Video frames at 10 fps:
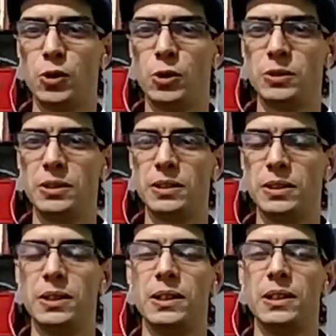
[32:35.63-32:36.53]
from
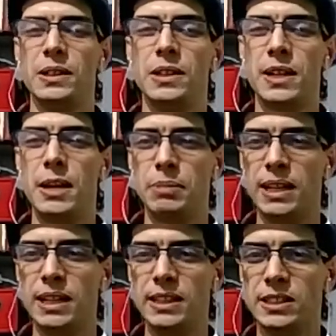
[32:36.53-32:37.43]
the
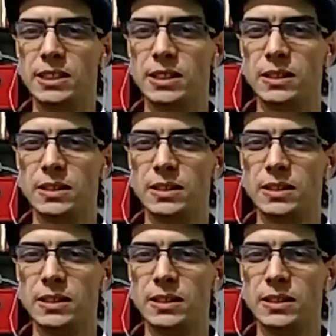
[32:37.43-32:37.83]
capitalist